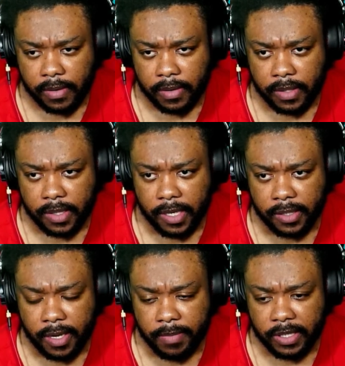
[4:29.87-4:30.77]
sends
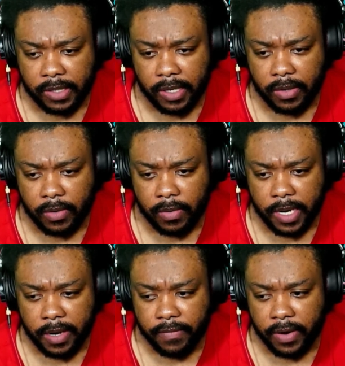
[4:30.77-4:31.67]
them a signal
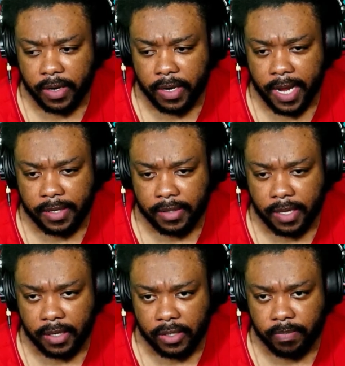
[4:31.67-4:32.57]
whenever that
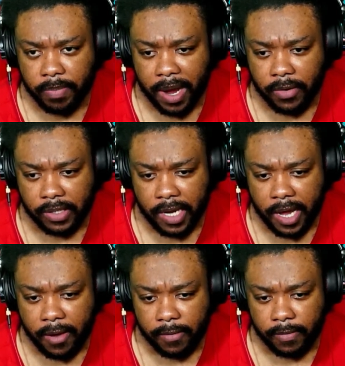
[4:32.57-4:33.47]
thing powers
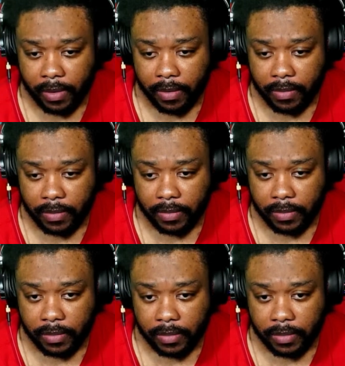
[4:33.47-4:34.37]
down.
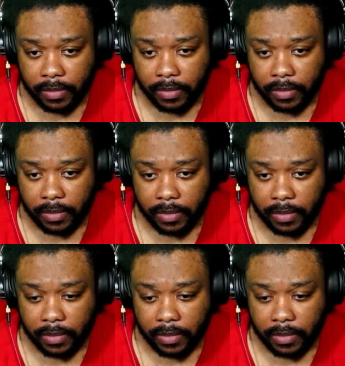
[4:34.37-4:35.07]
We need to get